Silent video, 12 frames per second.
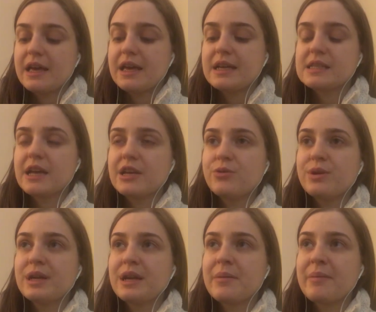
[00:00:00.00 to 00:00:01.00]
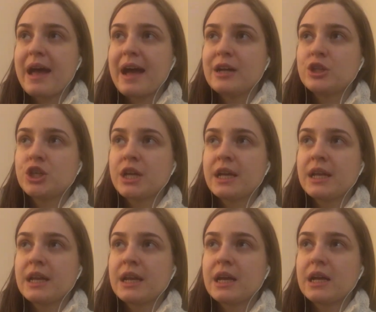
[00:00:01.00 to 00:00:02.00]
is that you can
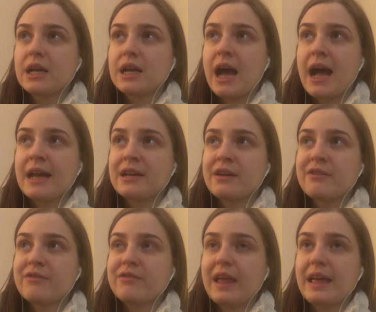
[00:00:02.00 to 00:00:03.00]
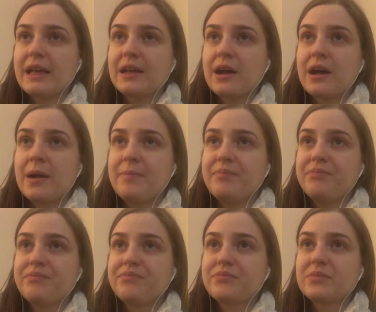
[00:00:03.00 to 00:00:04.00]
imagine kind of like
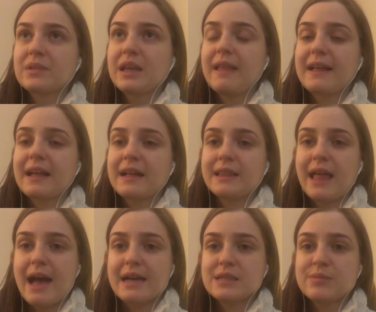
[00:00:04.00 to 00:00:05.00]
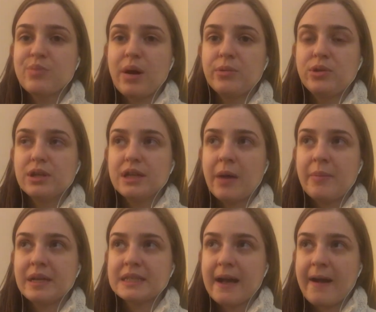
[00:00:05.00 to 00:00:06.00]
um, like a glass bubble
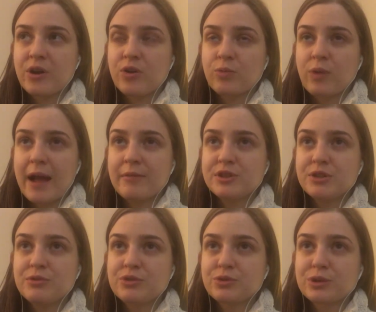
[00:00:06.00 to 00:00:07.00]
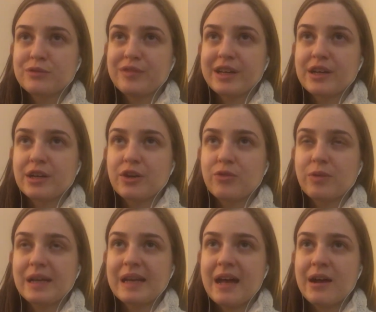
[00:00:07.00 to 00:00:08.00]
coming down around you, sort of like a
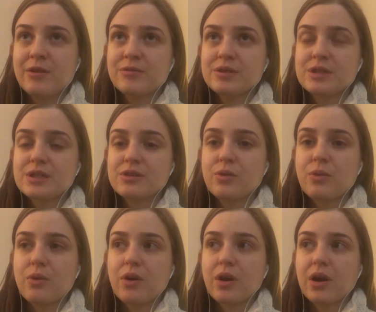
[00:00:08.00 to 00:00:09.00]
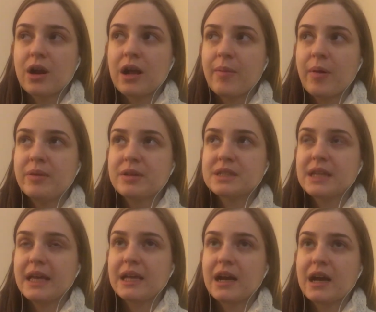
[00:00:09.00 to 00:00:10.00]
greenhouse or um, almost
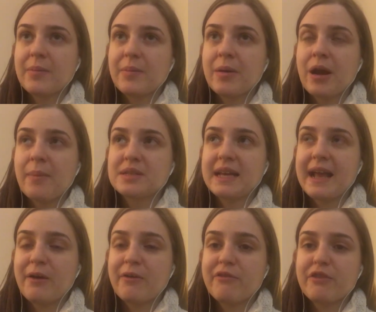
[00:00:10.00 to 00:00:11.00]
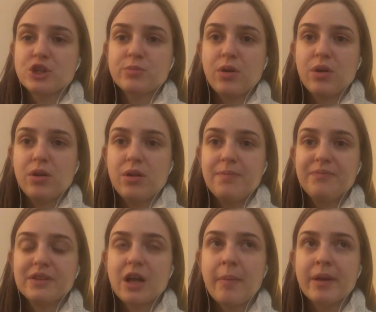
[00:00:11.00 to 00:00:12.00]
like um, an upside down fishbowl
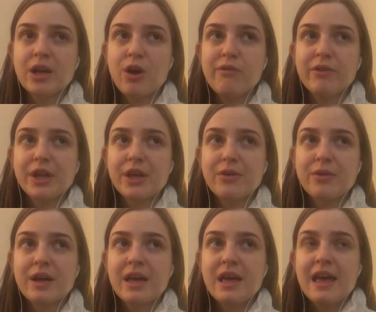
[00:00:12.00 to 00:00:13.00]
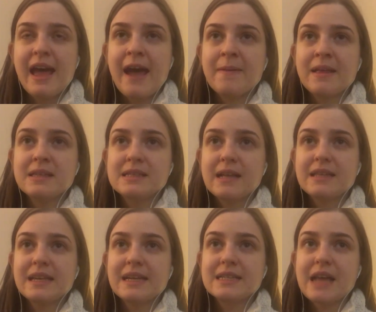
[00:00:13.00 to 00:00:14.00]
coming over you, and then set
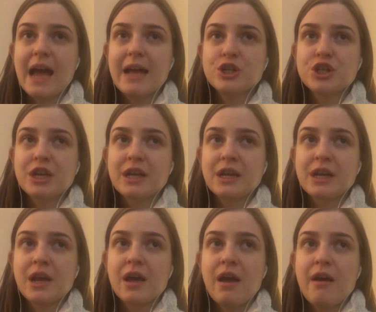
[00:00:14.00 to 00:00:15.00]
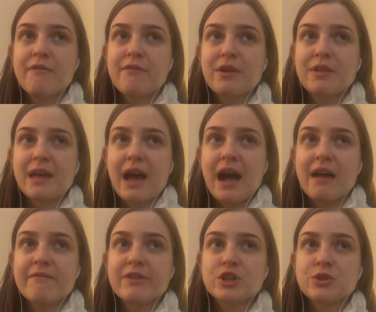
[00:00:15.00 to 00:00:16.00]
the intention for that
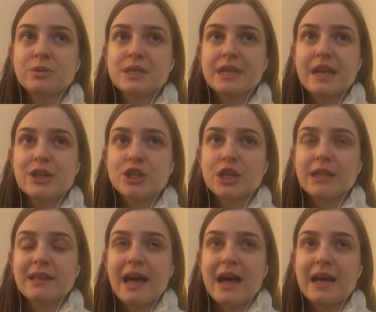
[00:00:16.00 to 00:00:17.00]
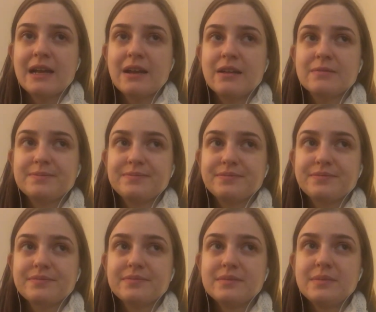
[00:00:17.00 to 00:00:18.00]
visualization that
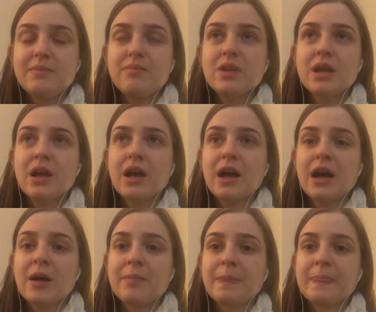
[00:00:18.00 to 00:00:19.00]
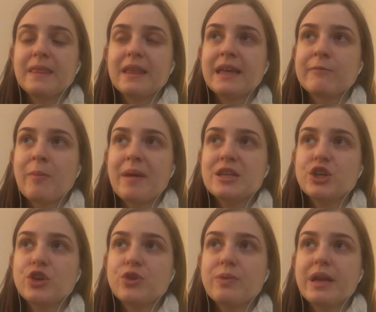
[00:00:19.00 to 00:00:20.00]
um, it will make
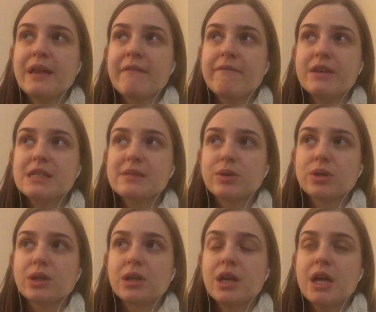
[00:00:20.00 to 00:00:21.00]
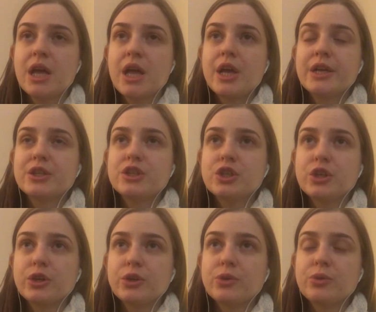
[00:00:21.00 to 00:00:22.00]
you invisible
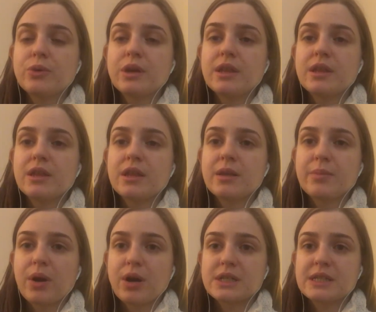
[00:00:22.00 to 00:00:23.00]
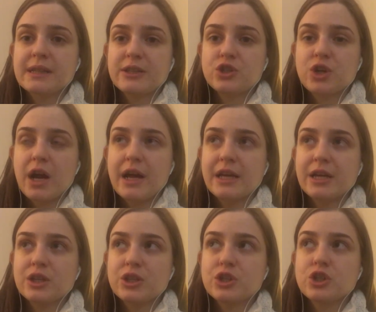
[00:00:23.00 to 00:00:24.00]
to the person that's
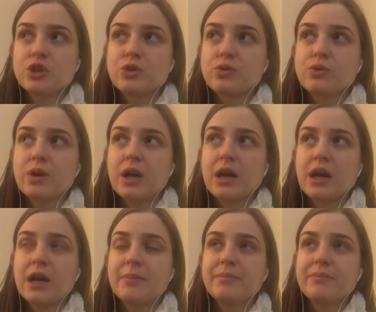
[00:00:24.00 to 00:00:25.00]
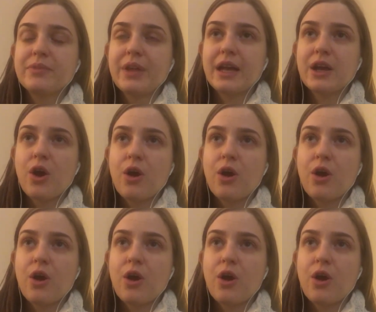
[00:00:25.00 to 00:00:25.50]
trying to um, like